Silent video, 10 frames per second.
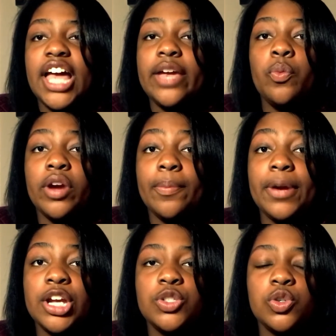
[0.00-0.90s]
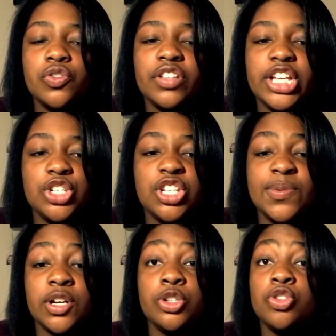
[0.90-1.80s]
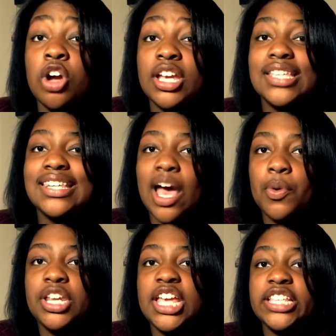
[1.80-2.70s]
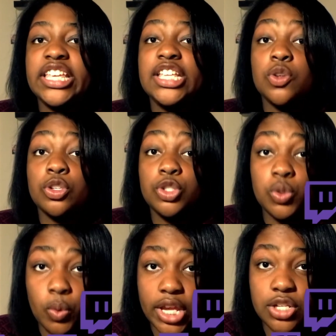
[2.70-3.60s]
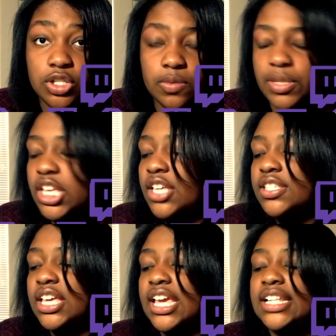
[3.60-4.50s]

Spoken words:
like where parasocial relationships are strongest nowadays is on Twitch because